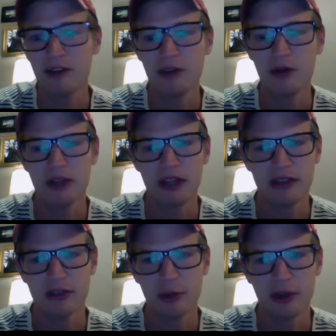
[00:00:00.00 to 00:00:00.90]
you a link
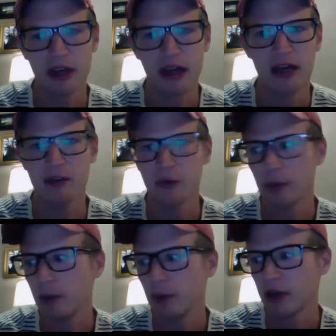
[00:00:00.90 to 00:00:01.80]
to where that is.
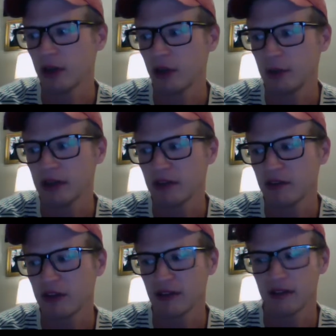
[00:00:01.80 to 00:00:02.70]
But one of the biggest
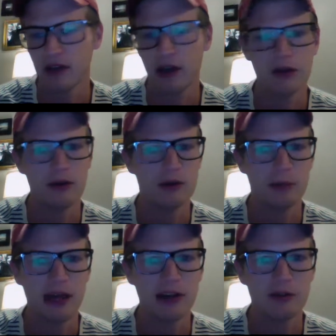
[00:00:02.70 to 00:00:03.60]
things I'll use
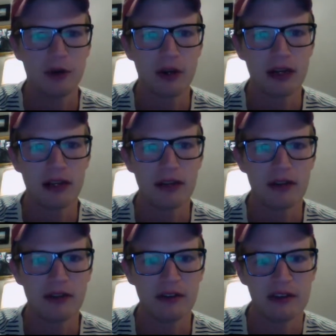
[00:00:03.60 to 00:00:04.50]
mine for
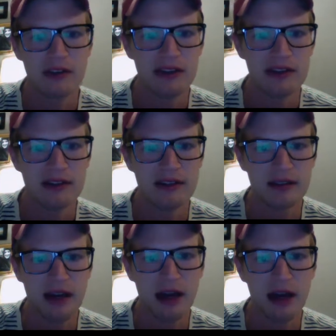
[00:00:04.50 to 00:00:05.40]
is it's
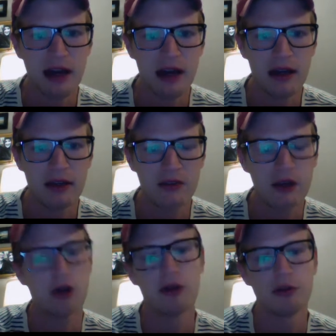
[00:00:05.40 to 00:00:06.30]

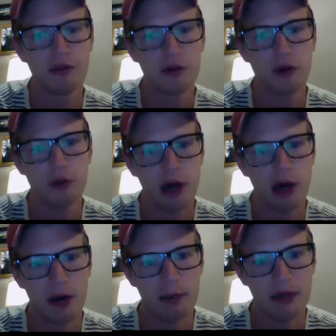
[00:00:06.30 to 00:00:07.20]
called the Flu
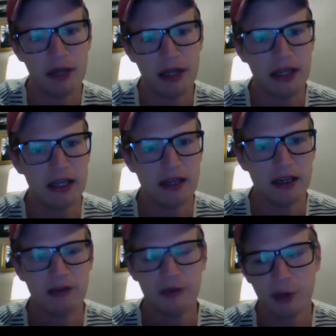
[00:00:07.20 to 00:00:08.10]
Bomb. And
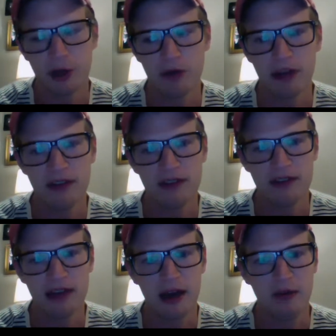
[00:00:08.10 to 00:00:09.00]
if you want to write this
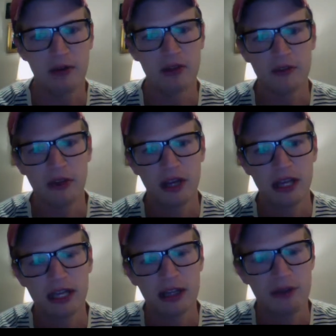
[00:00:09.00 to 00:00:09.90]
down, so like
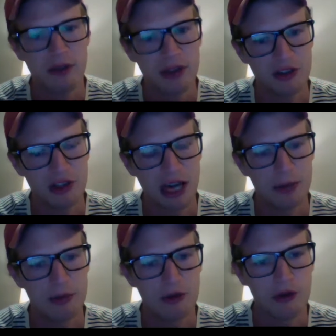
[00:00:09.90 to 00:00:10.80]
in a veggie
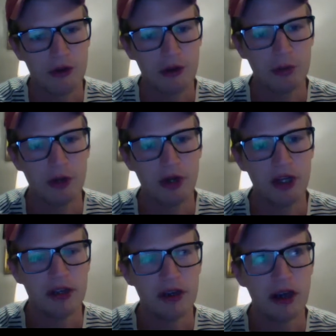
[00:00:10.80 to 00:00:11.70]
capsule, you'll put
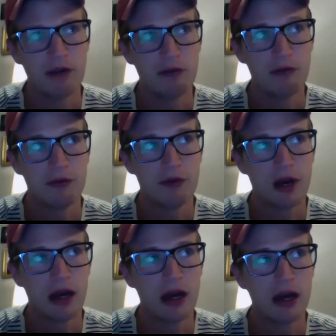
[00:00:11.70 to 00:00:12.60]

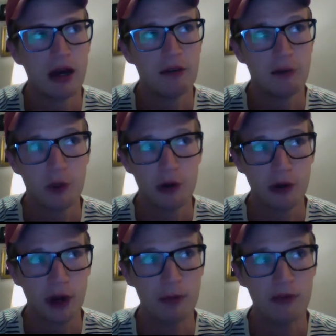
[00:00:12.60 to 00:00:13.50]
4
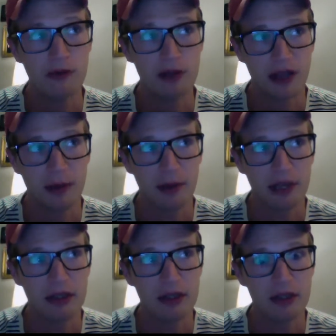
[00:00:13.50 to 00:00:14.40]
drops of
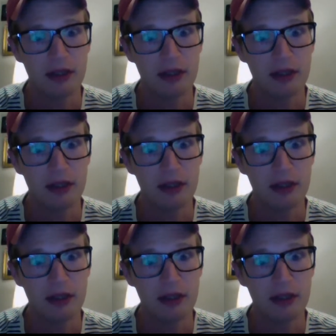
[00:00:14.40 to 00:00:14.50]
lemon,